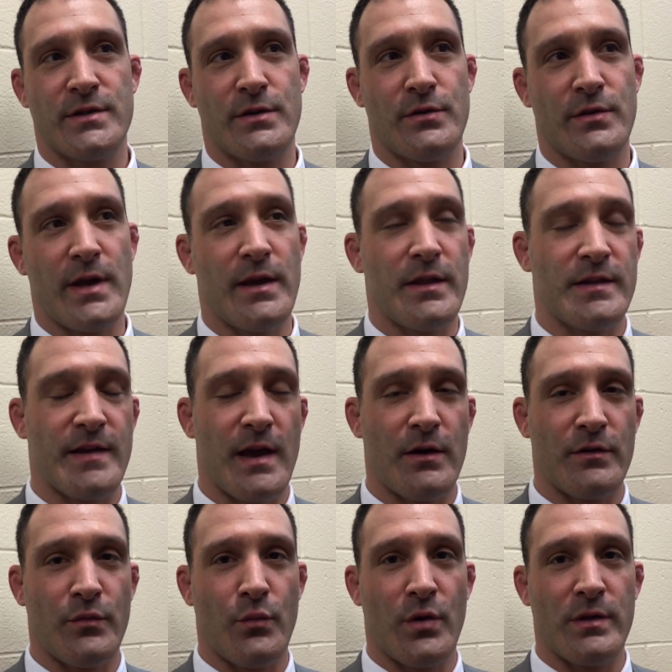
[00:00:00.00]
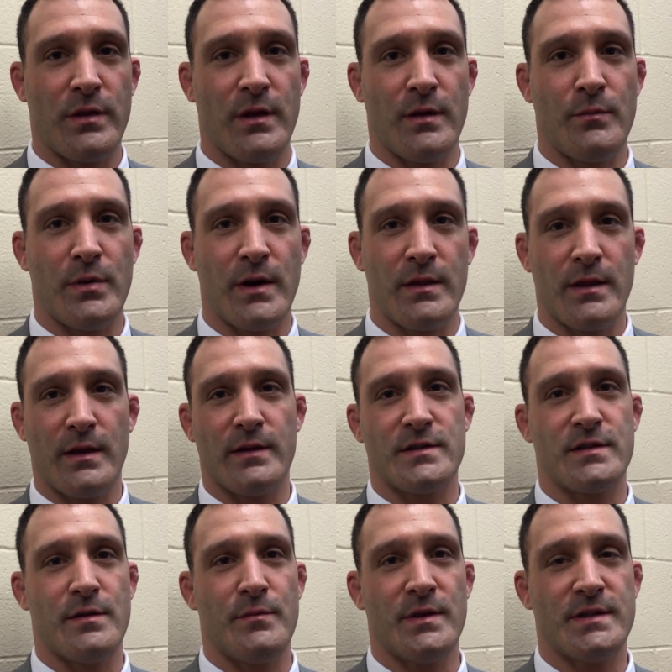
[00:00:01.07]
So yeah, the talent's one thing, but I think
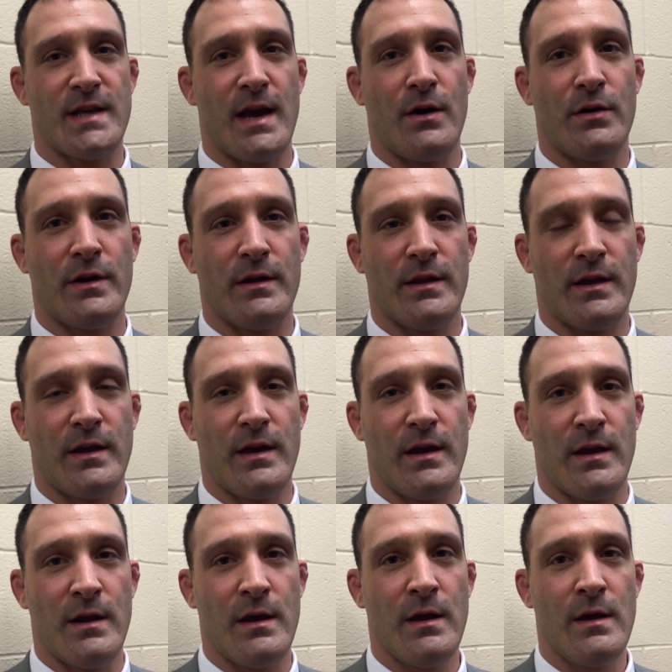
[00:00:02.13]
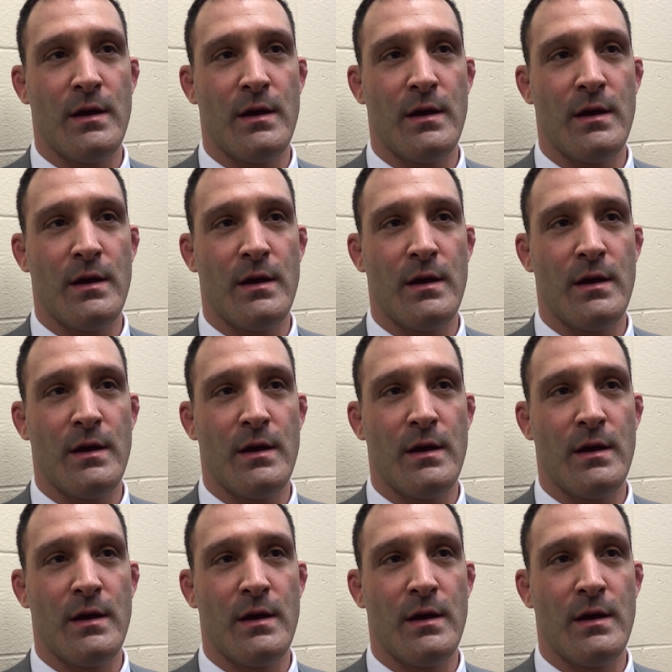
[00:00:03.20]
it's the mentality of the kid